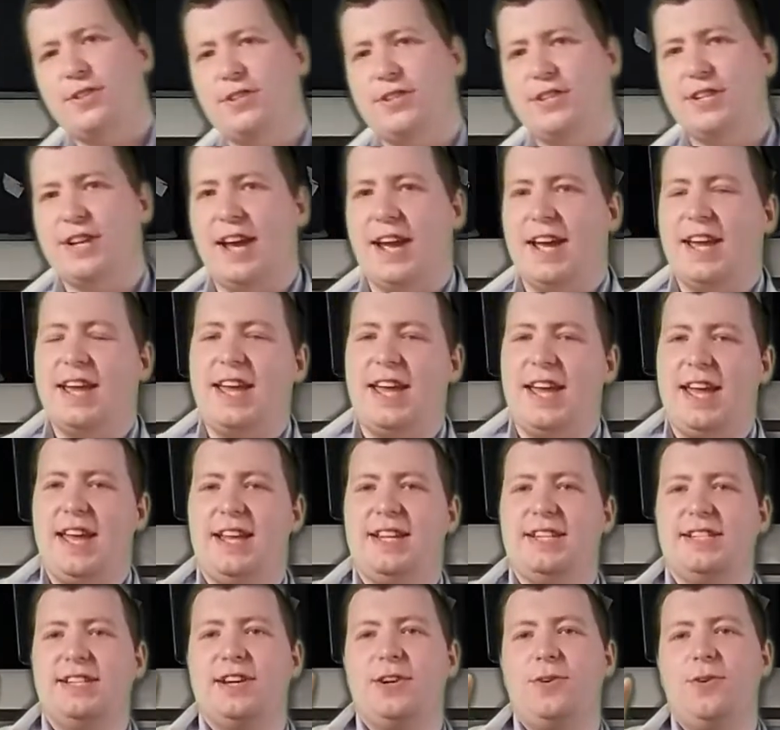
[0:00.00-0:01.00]
today
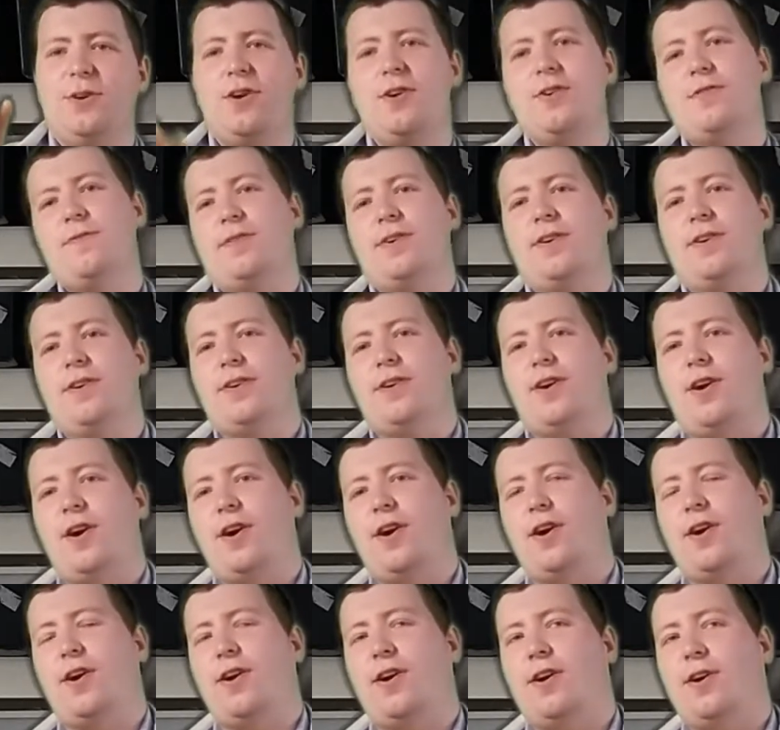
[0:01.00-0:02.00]
is go over
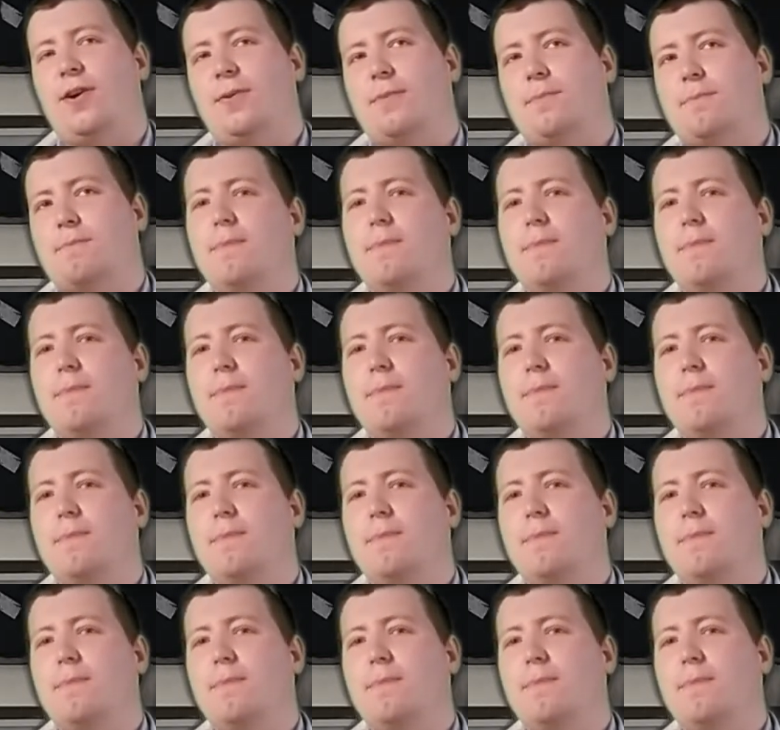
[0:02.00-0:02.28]
our